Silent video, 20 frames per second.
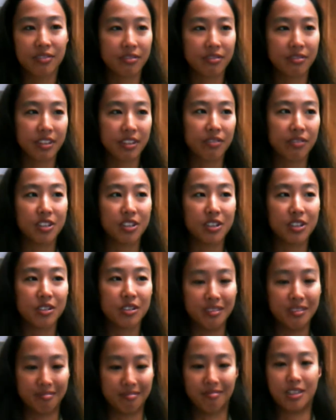If you do,
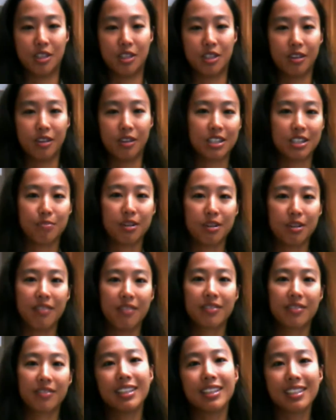scratch them off
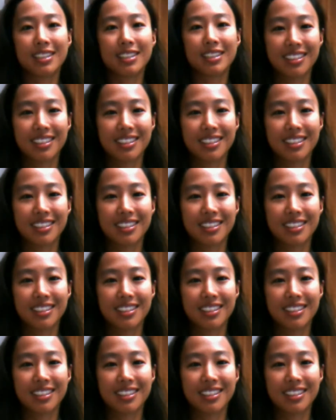the list.